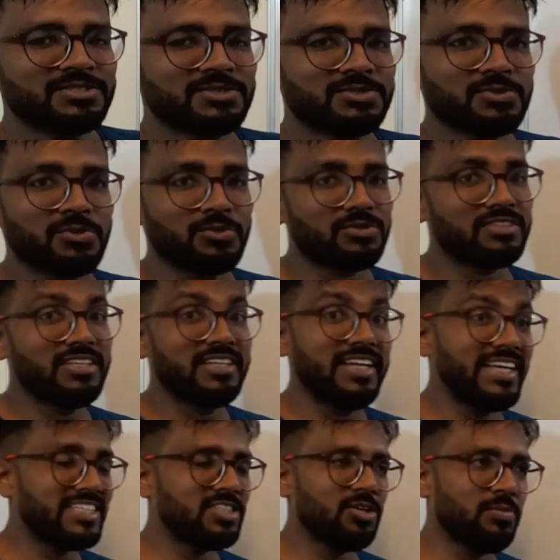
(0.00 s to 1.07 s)
So the
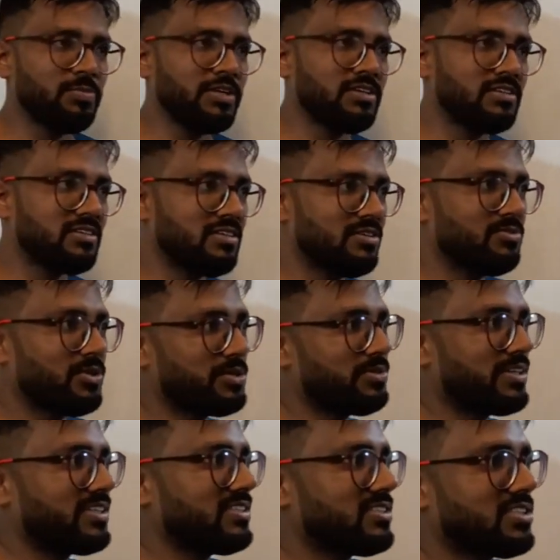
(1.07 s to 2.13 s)
next topic what we are
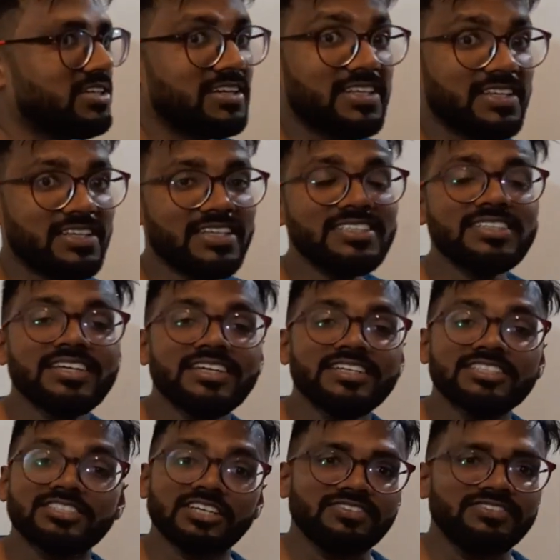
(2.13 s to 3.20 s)
going to study is
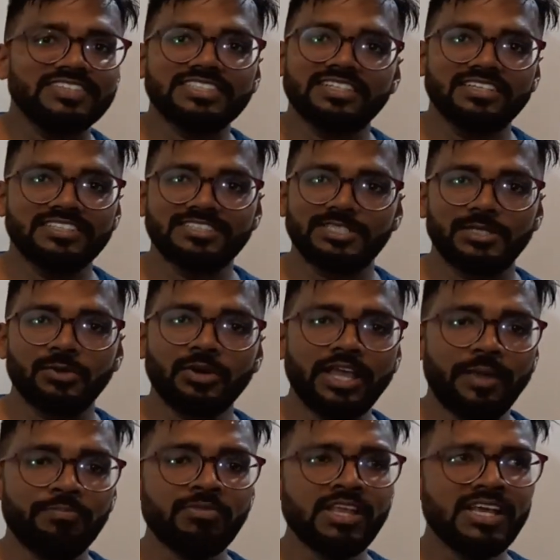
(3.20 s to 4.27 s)
surface energy.
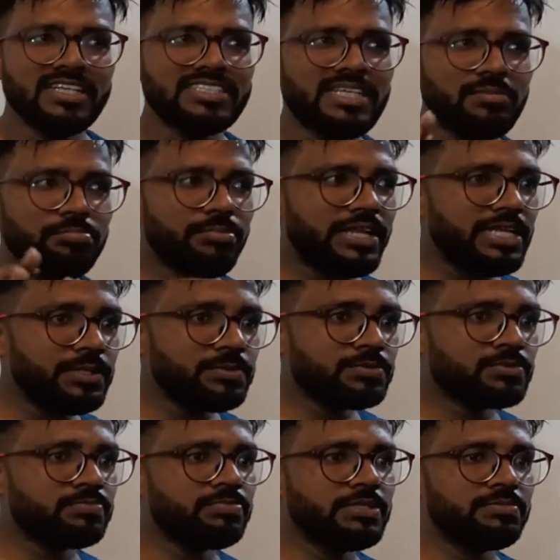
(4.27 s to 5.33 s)
Okay. See, many
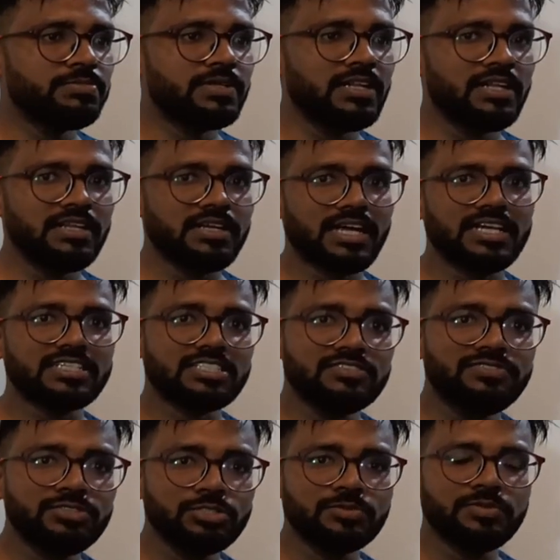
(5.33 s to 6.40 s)
people are
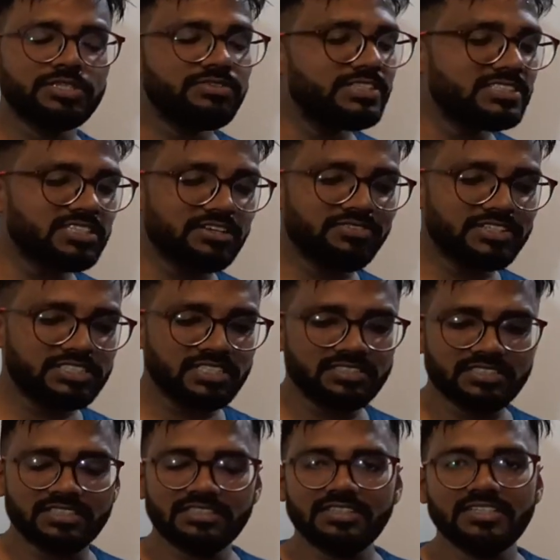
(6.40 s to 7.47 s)
confused between surface
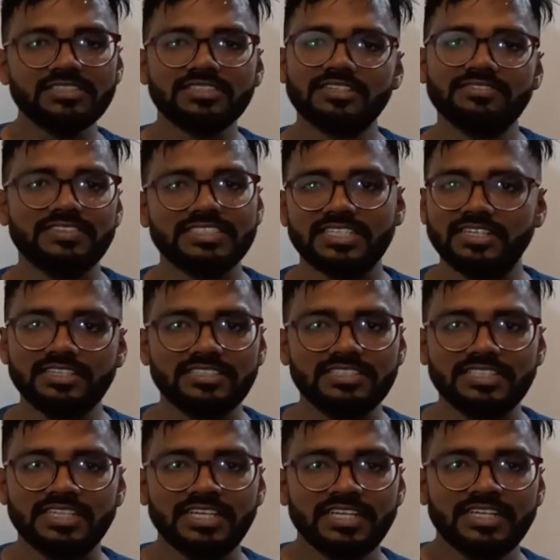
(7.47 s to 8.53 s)
tension and surface
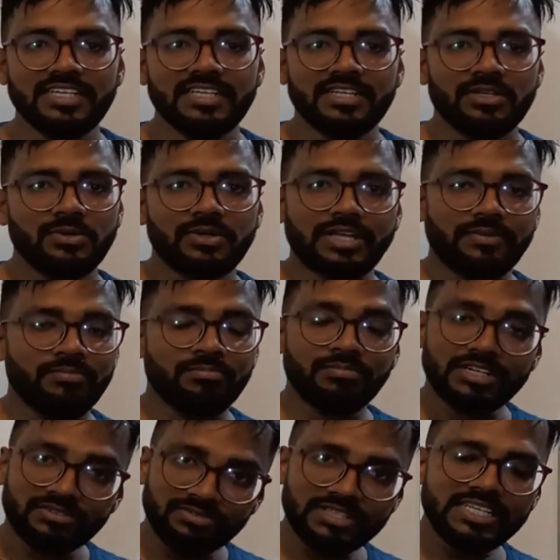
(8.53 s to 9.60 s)
energy. Okay.
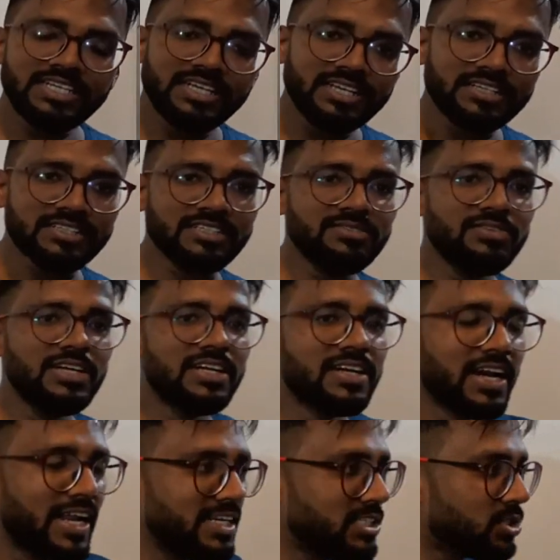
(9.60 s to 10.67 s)
But we here will
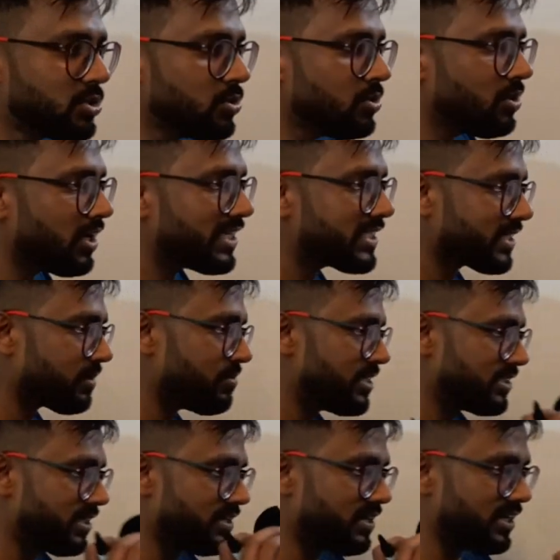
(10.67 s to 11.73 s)
try to establish
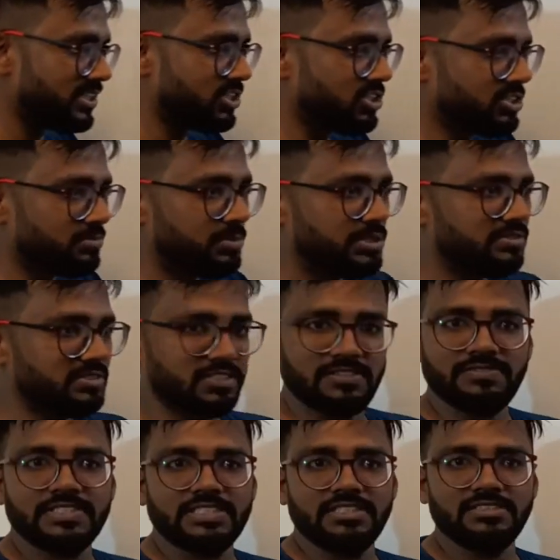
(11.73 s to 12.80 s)
a relationship between
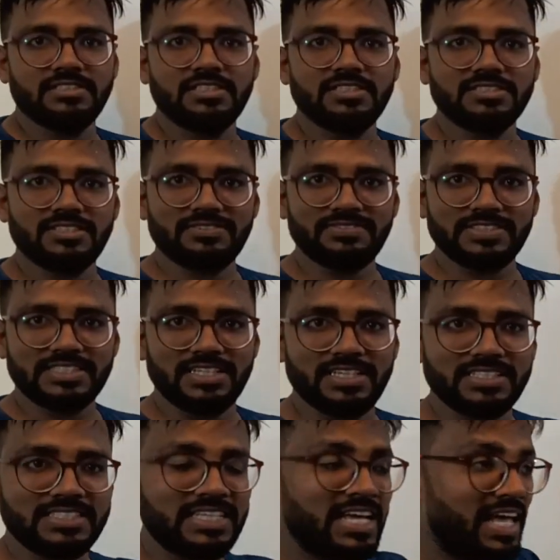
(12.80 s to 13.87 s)
surface tension and surface
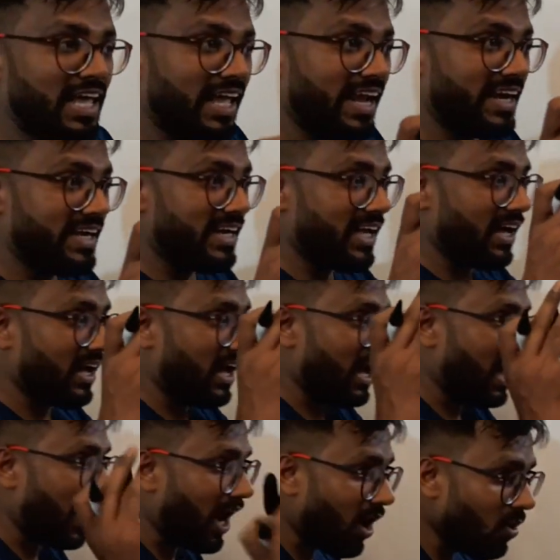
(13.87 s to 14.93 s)
energy, and
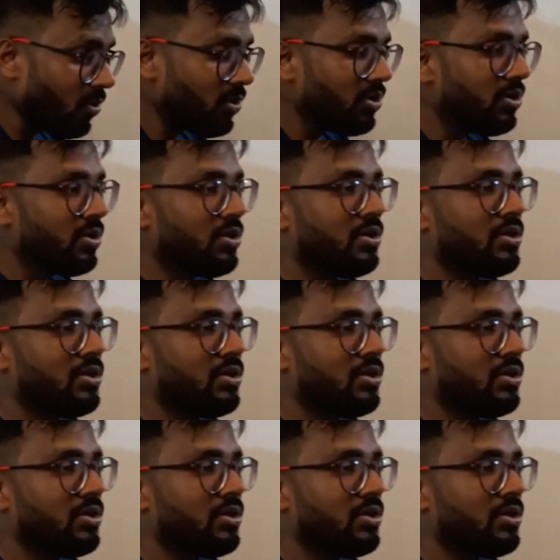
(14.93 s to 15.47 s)
how